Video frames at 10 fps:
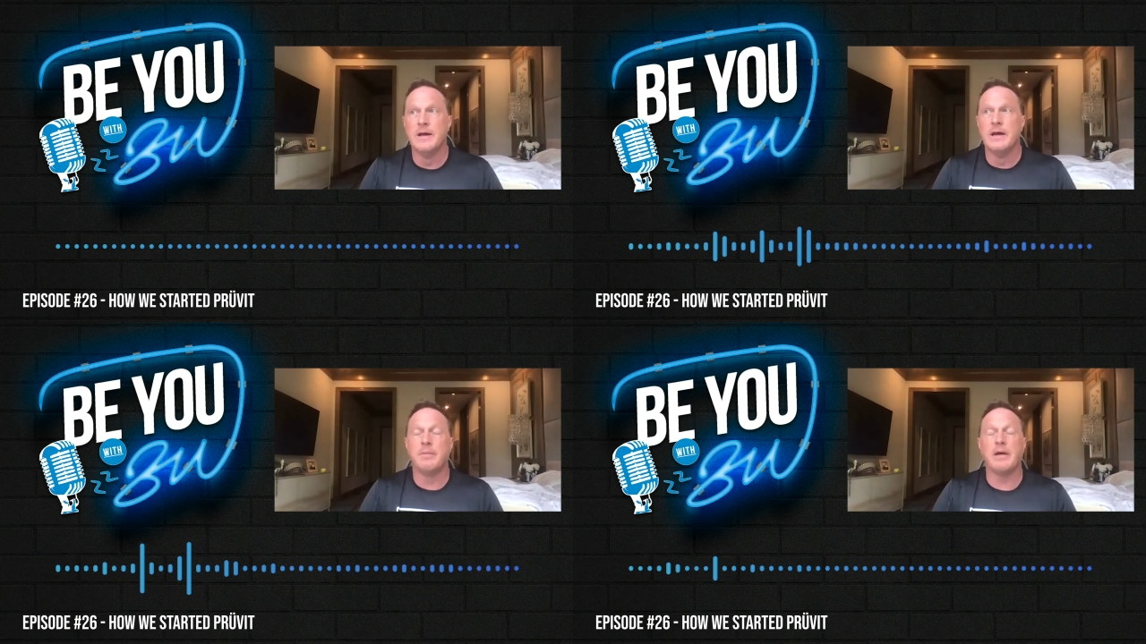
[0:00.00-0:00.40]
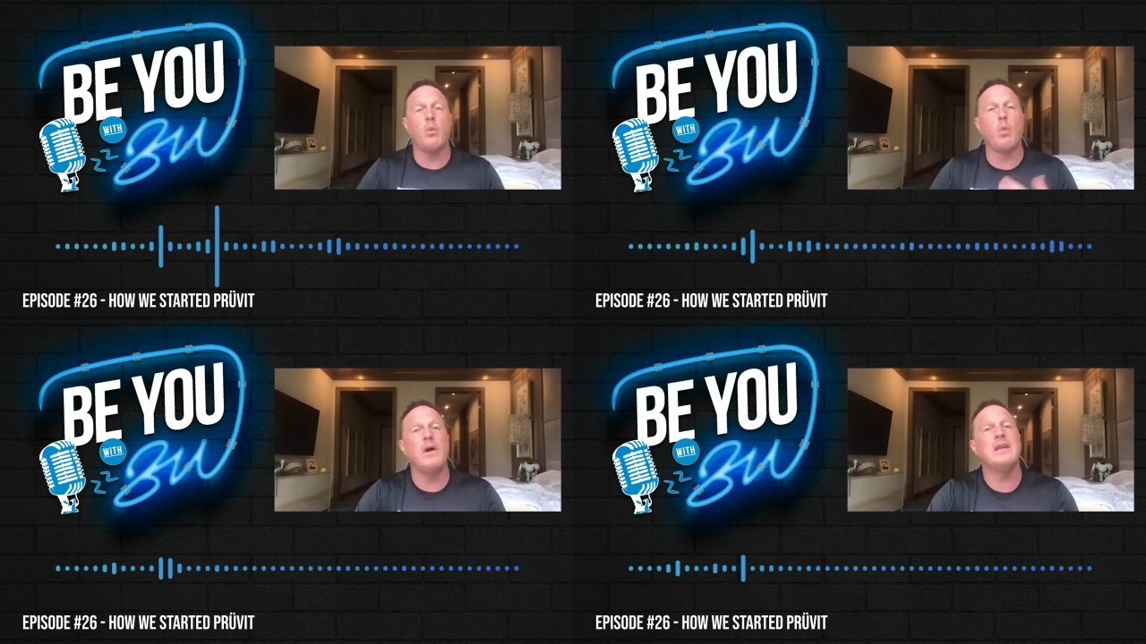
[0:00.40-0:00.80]
But I
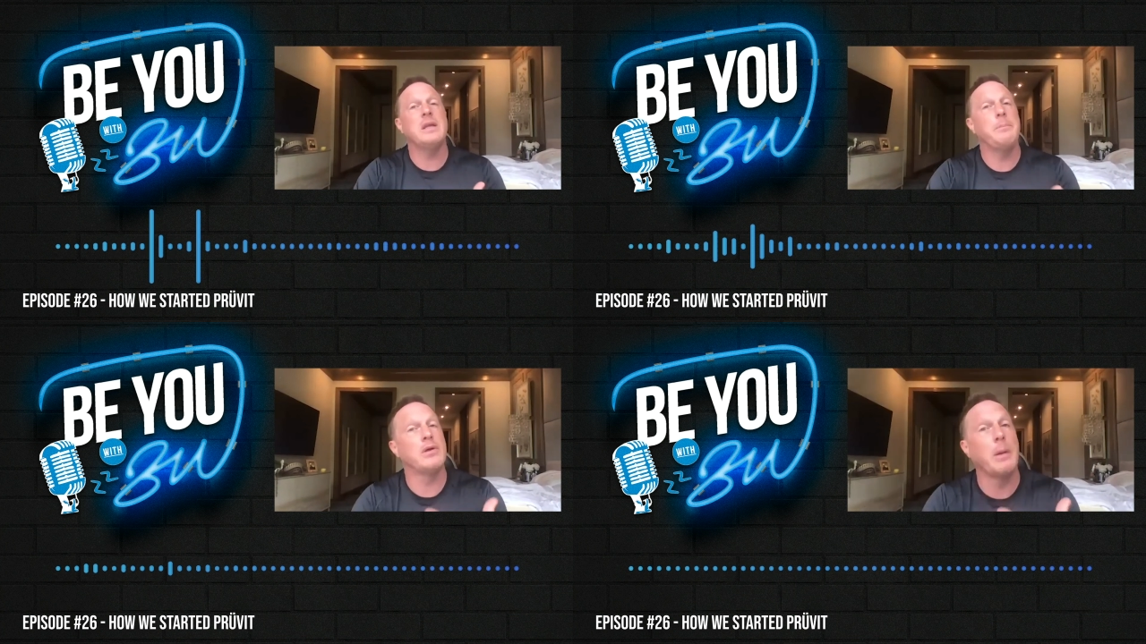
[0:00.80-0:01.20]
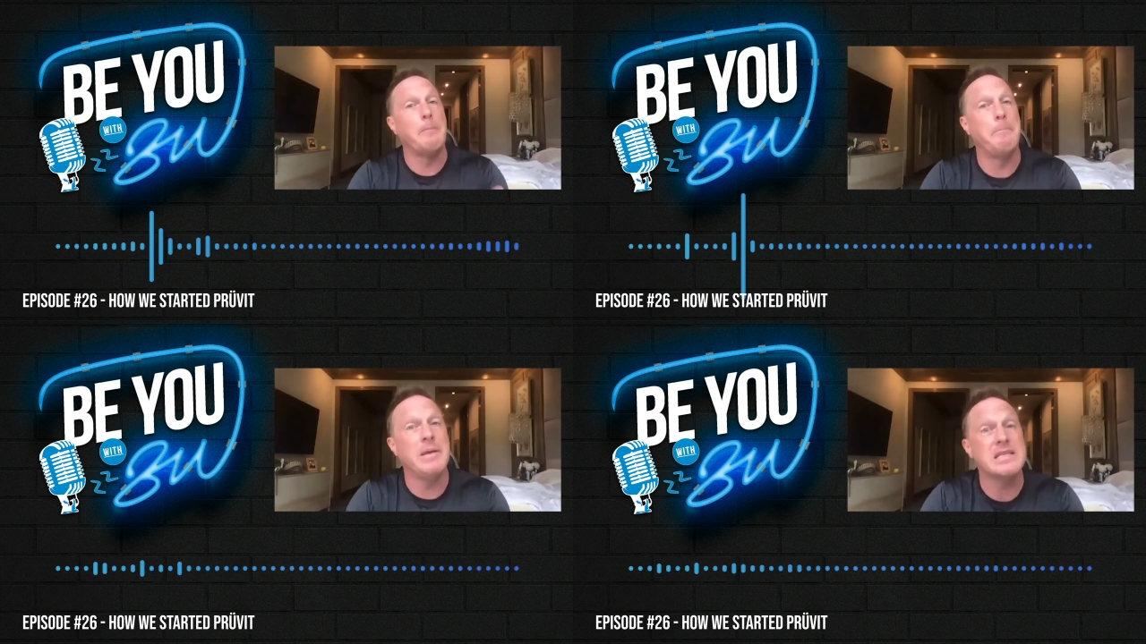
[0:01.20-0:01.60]
wanted to build
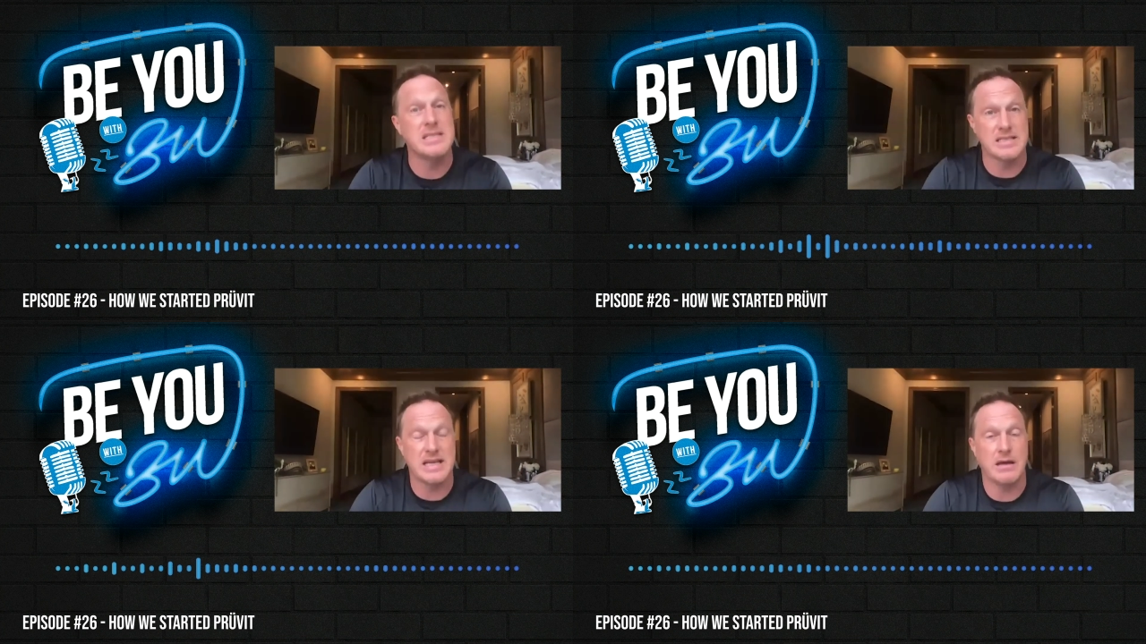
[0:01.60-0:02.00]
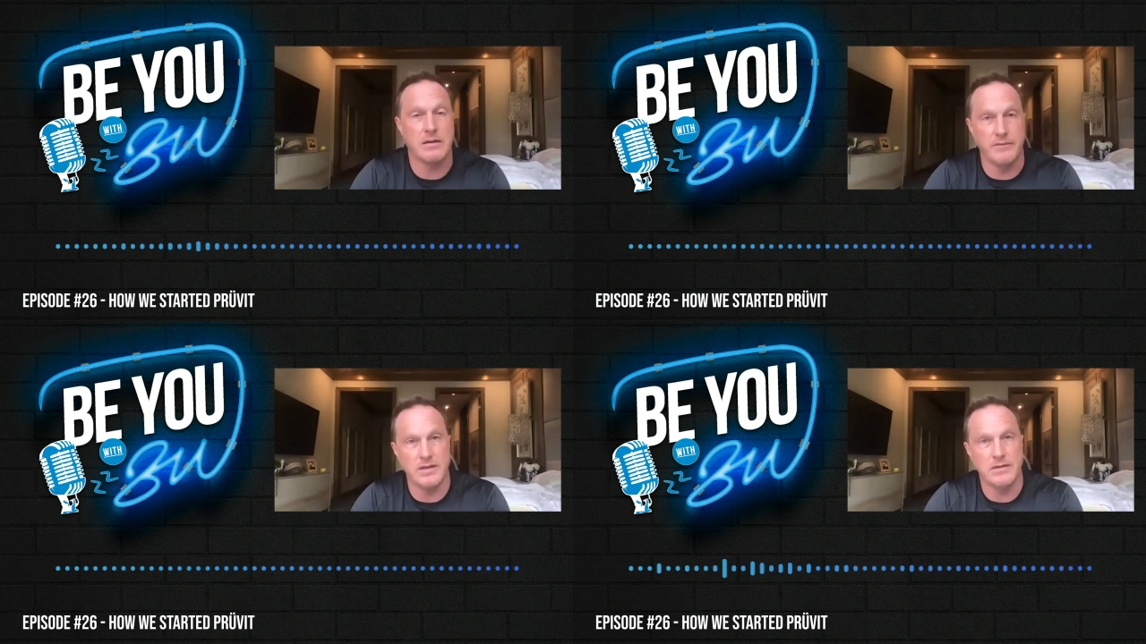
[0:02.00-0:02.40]
a business out
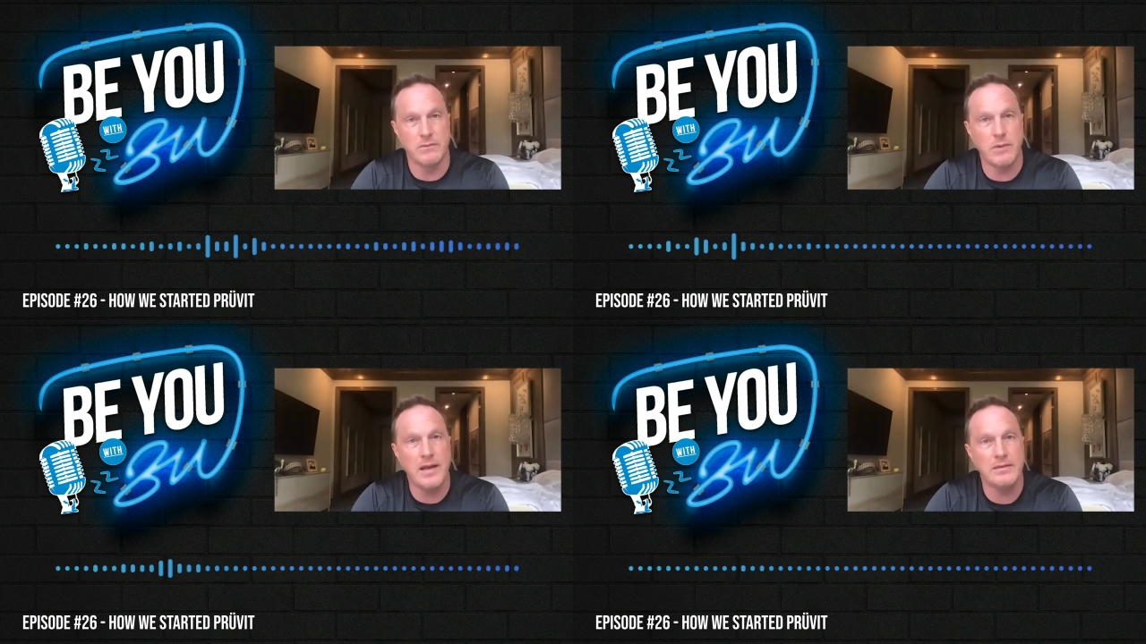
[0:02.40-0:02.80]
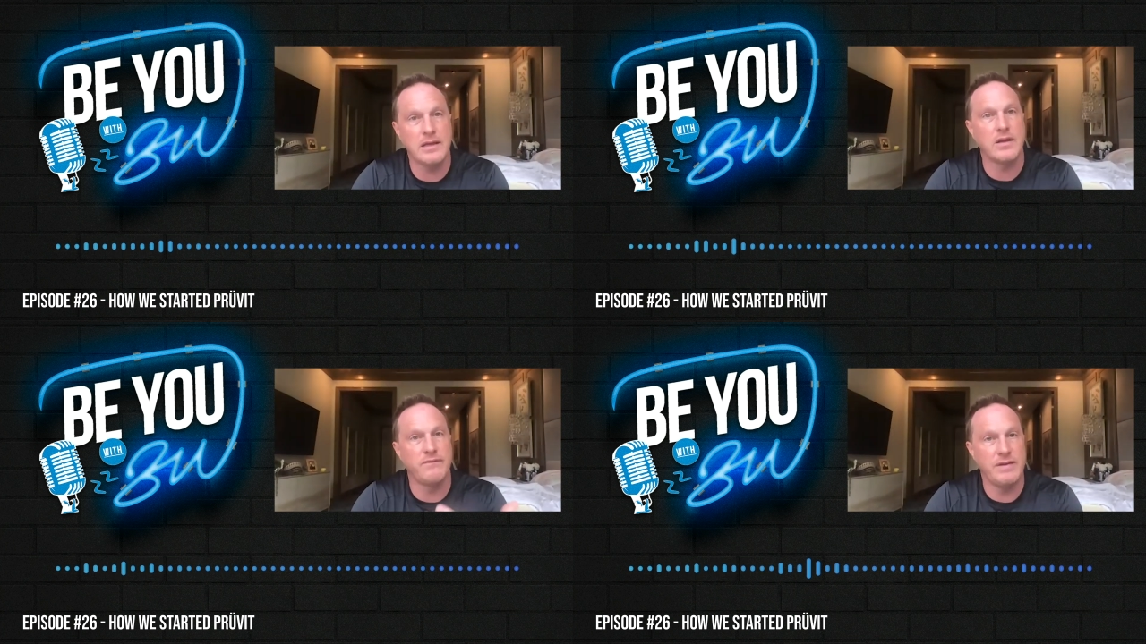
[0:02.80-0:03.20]
of it, right,
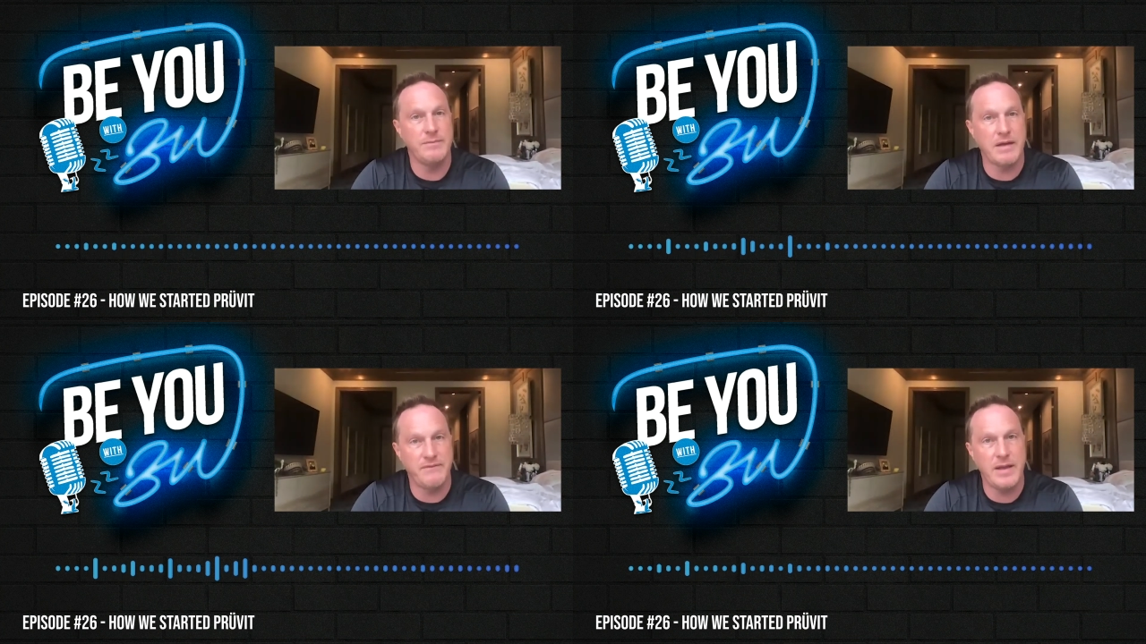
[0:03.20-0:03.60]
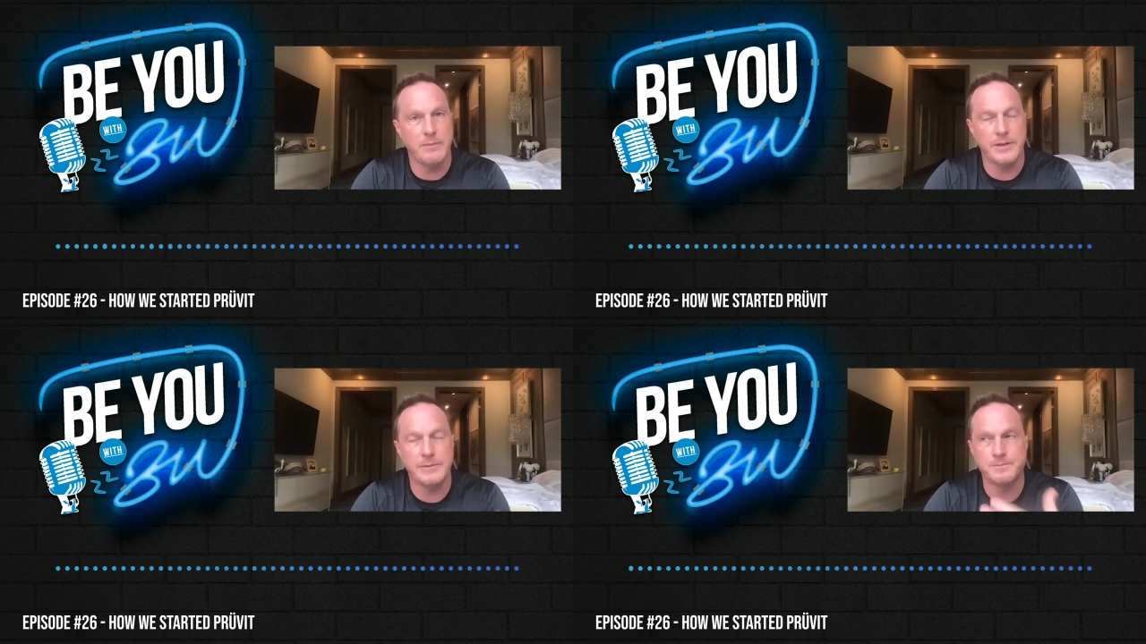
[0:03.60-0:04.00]
that could feed my
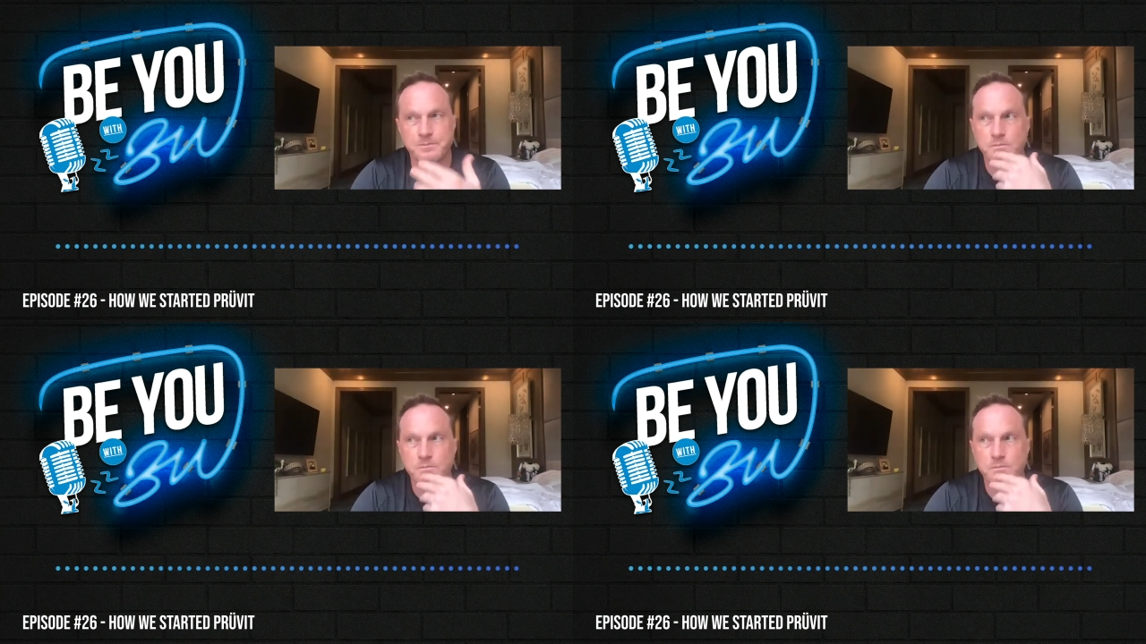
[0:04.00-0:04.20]
family.